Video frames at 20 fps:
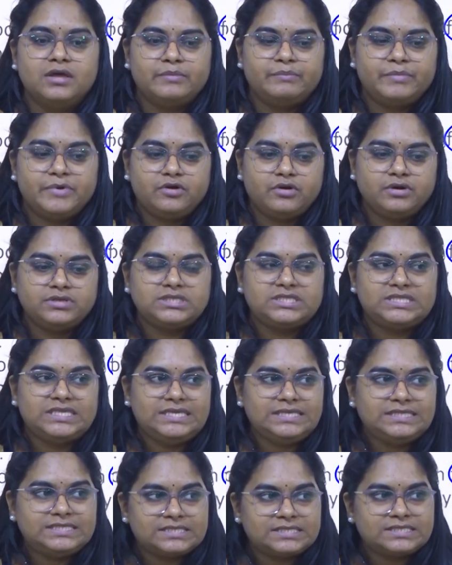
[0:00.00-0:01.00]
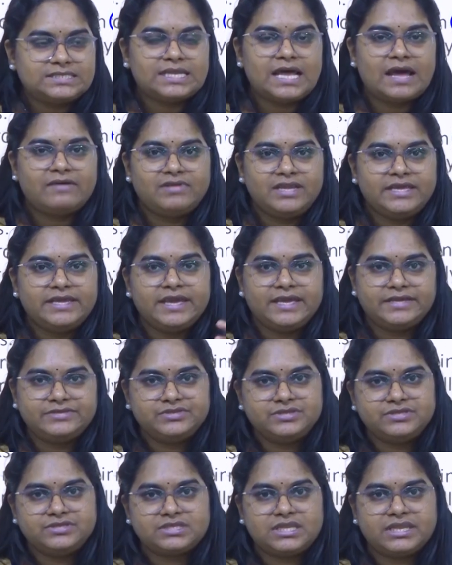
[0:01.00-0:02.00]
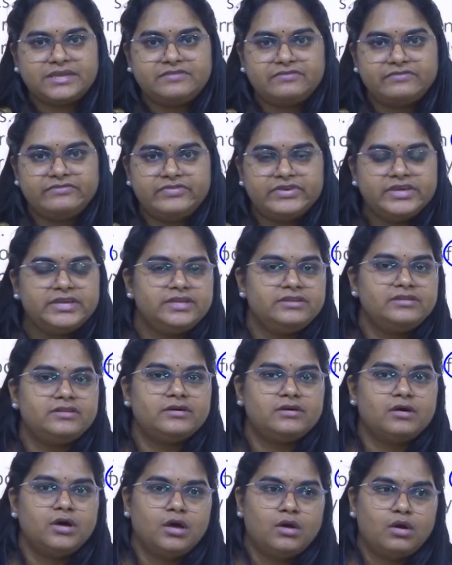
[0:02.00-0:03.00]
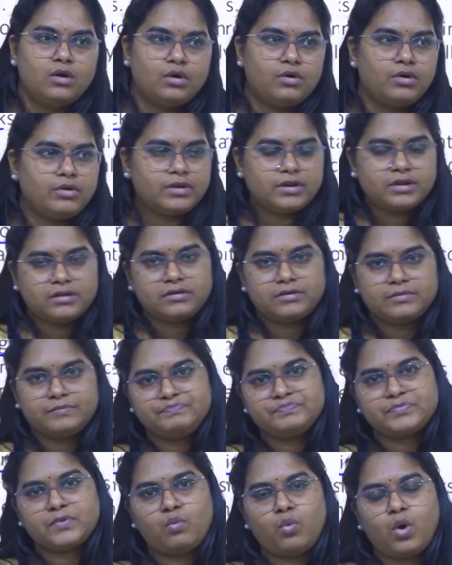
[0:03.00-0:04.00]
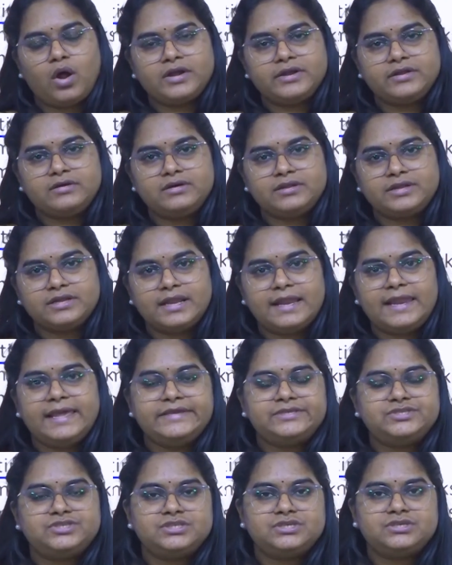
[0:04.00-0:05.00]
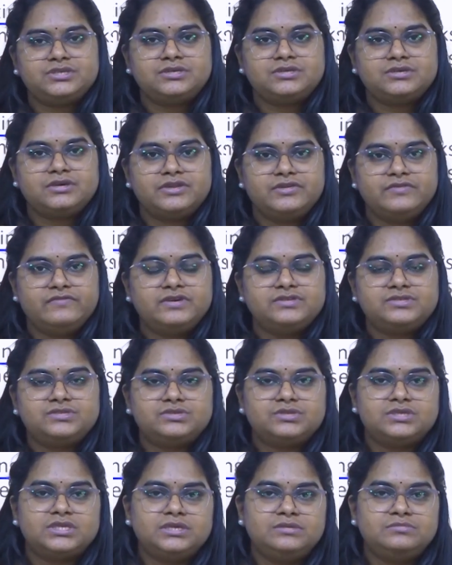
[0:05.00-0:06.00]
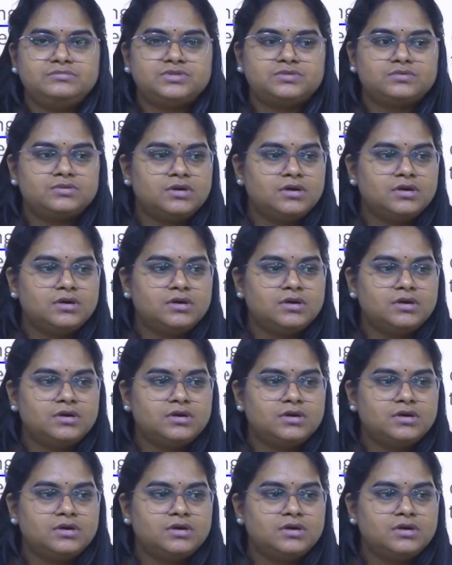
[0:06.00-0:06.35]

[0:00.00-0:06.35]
because these traveling agents like wind or water, glacier, river streams,